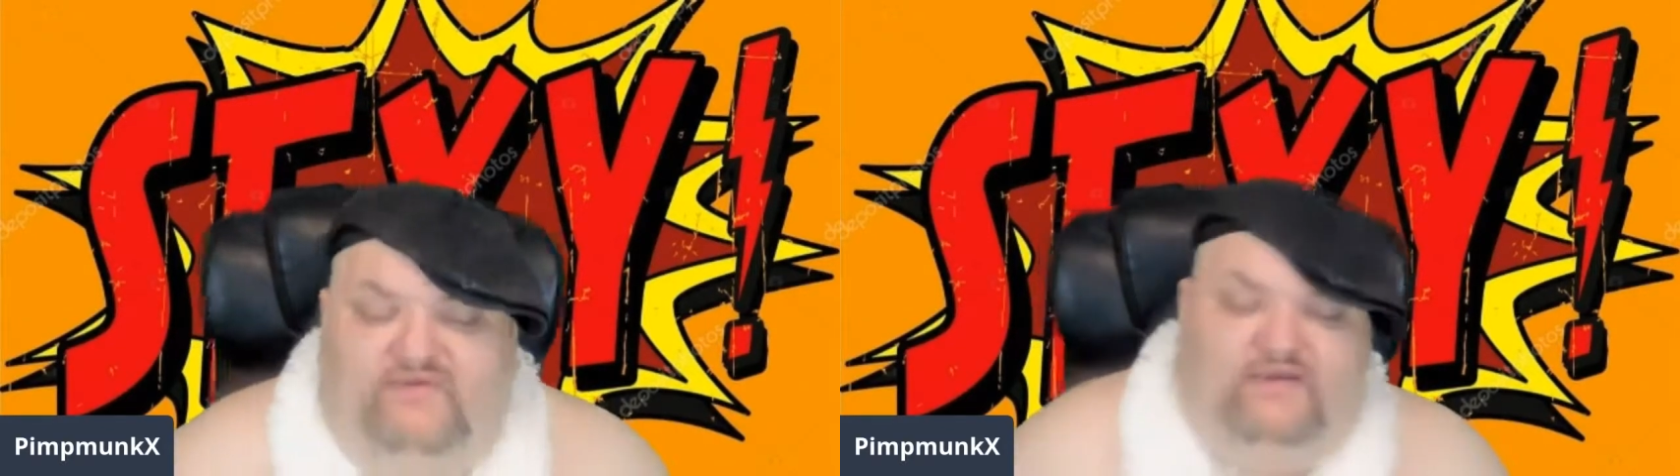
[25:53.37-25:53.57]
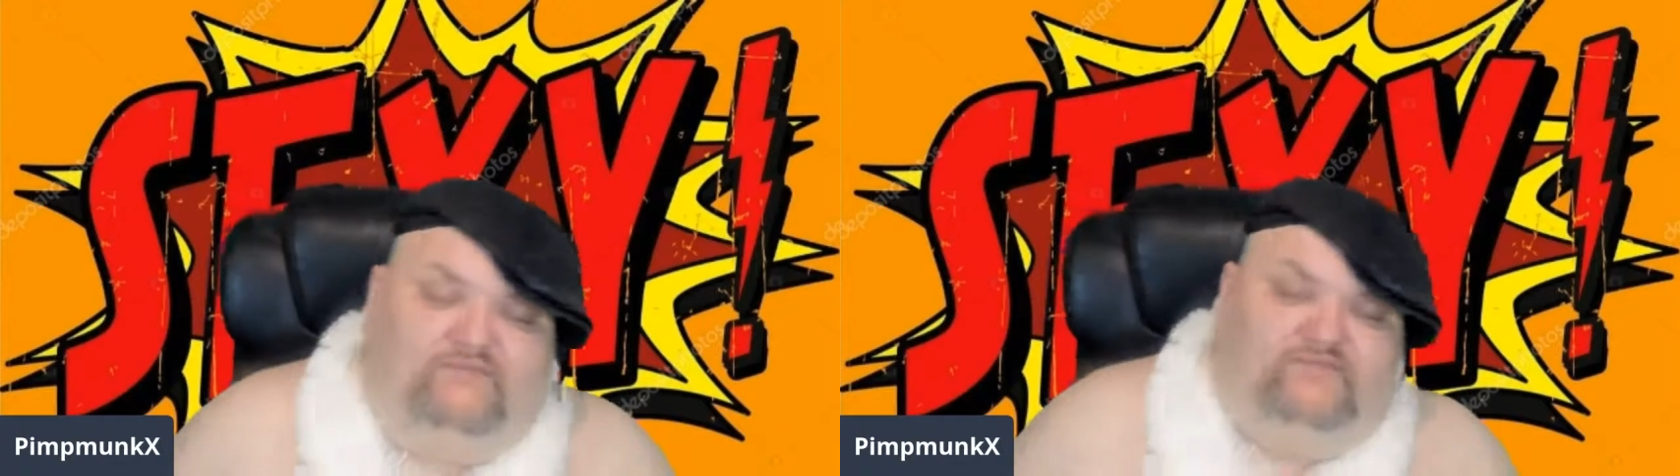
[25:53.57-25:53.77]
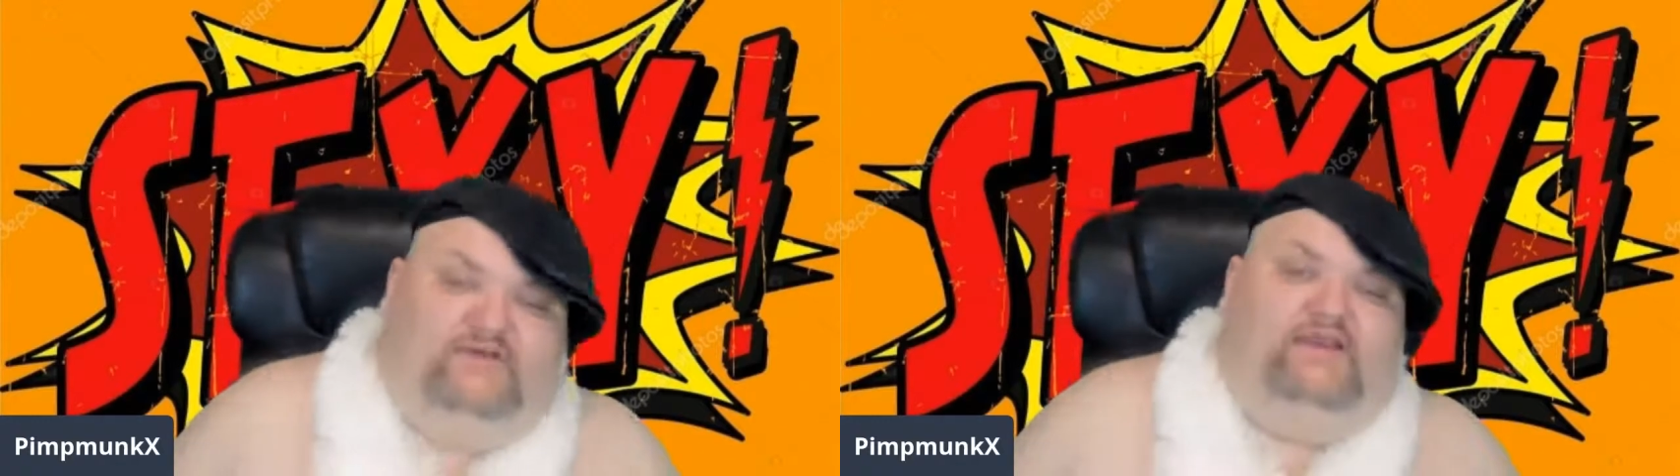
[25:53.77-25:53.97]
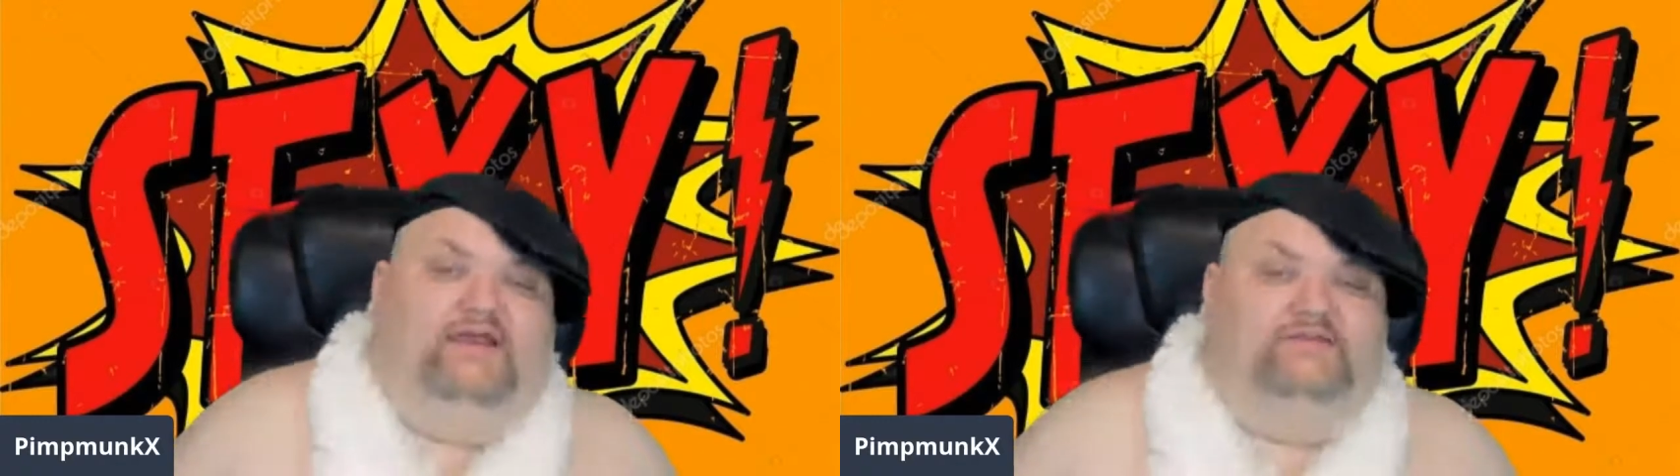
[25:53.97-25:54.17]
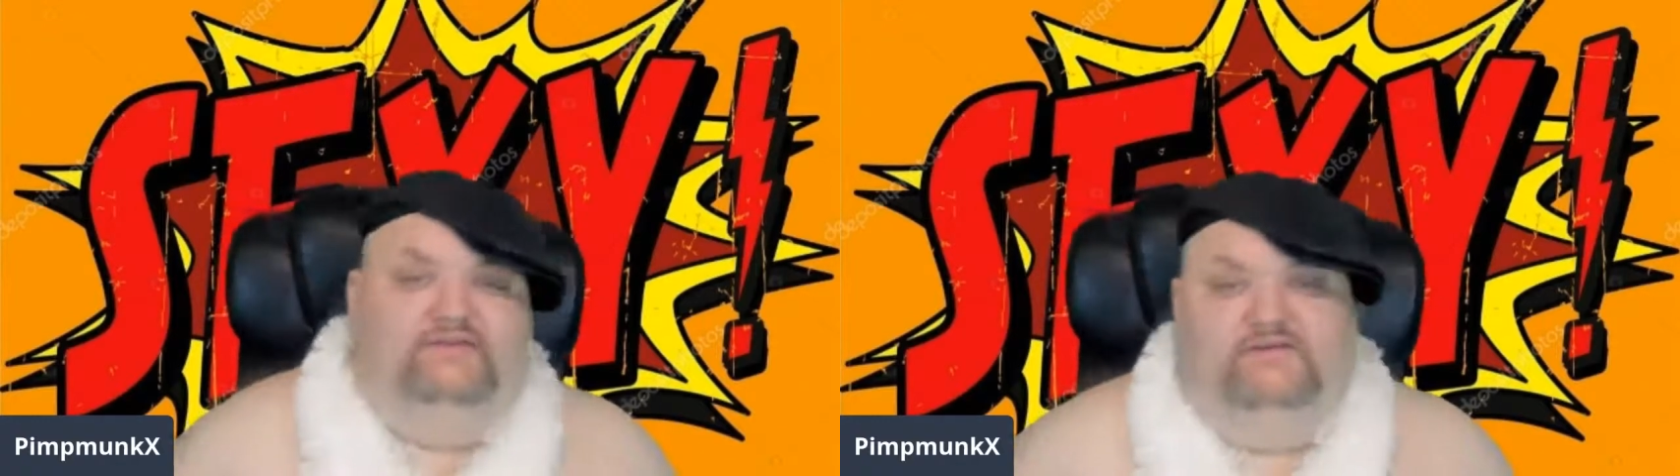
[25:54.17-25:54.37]
I never did
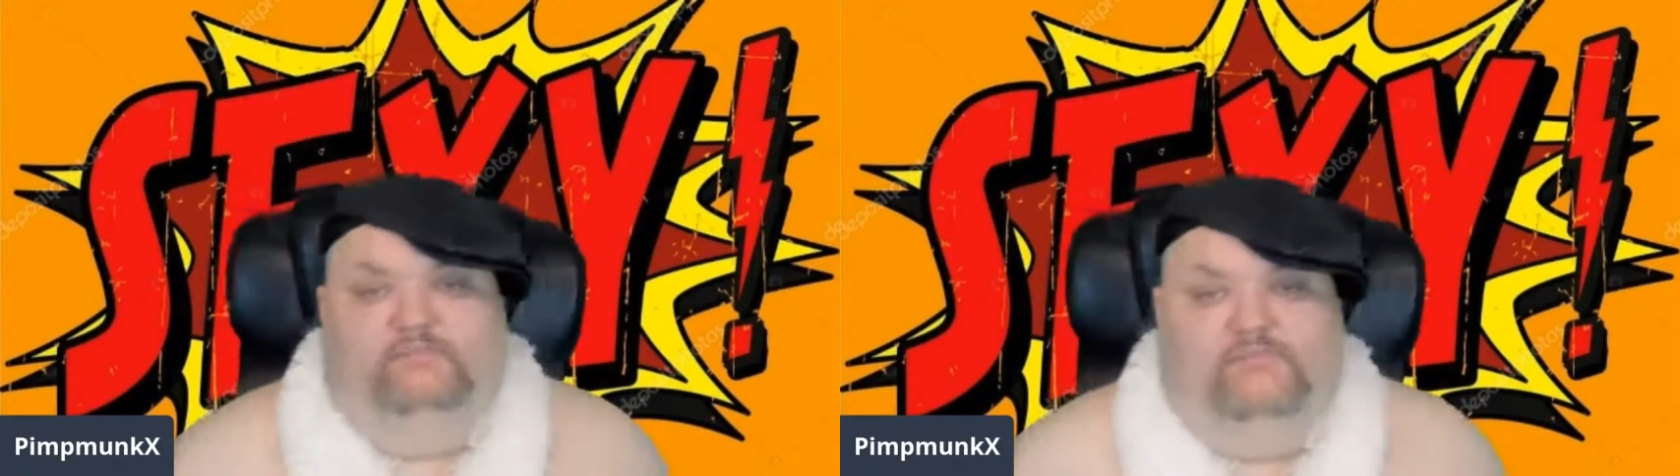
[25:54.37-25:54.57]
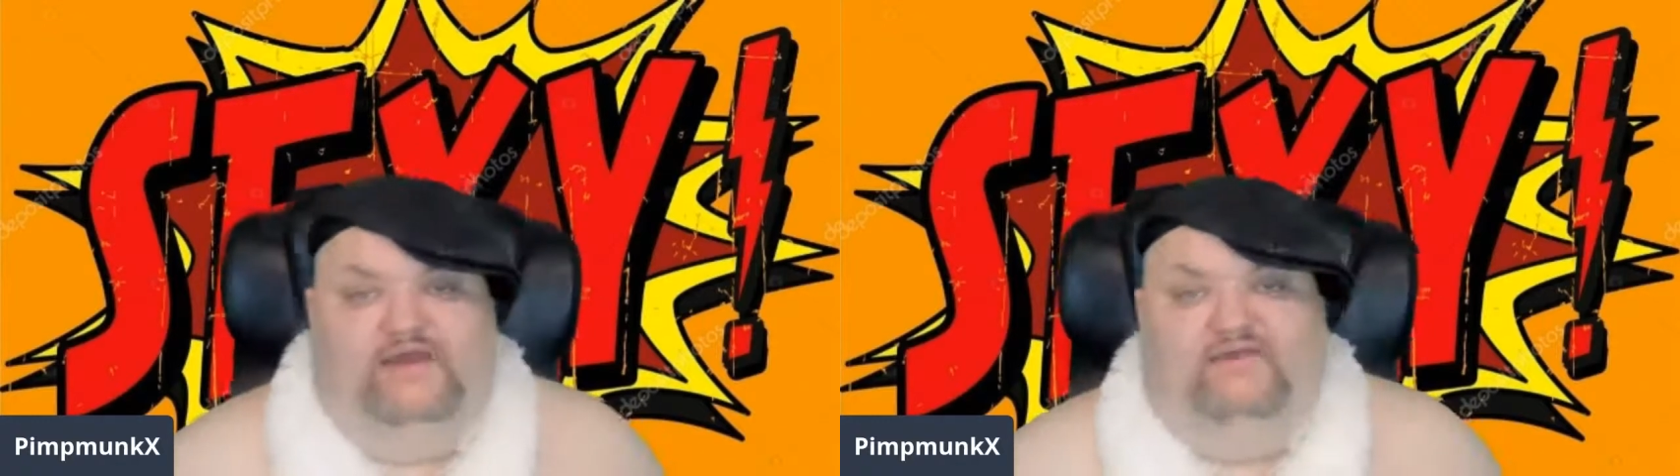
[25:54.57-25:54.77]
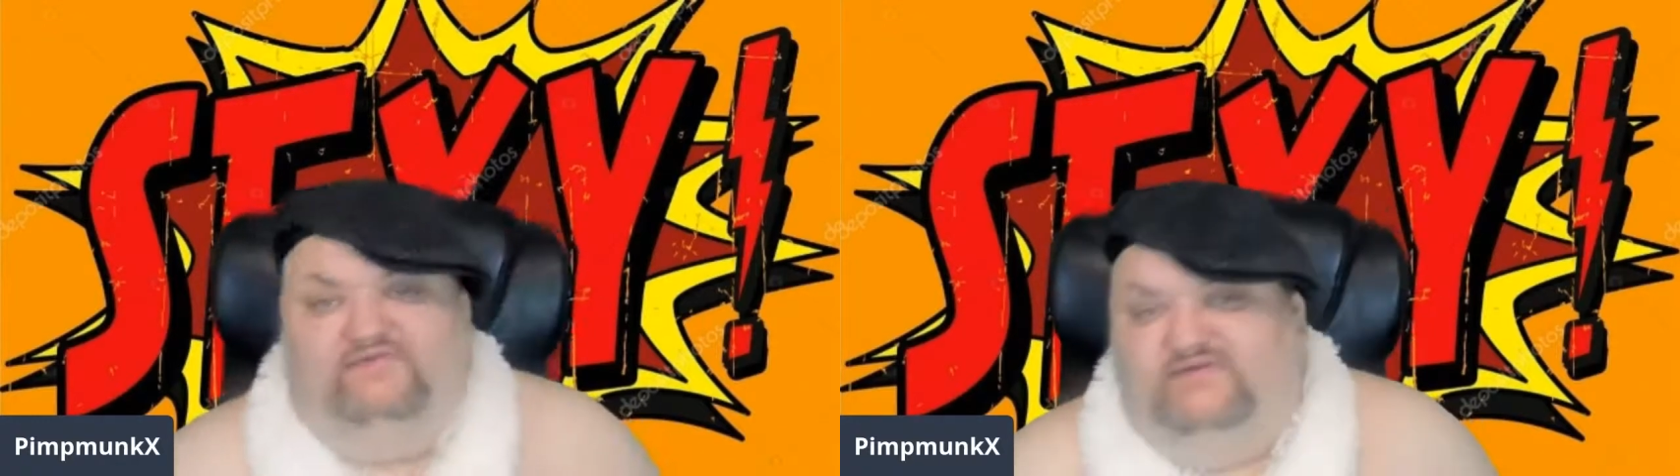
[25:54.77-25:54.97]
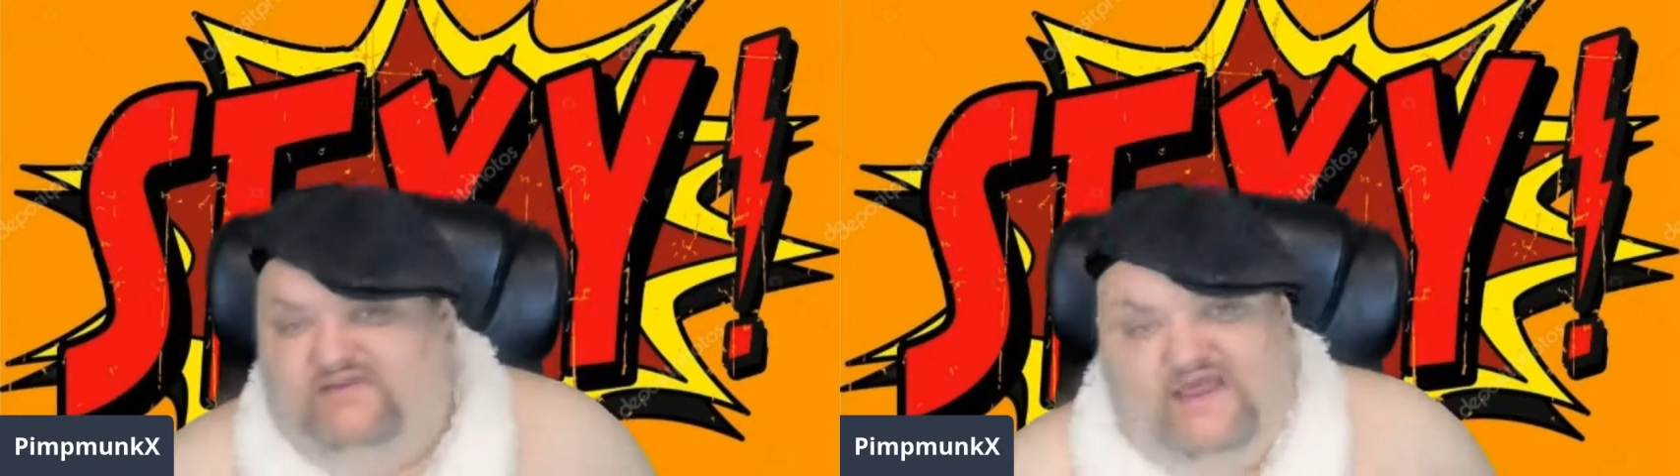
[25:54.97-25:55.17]
like the little bastard.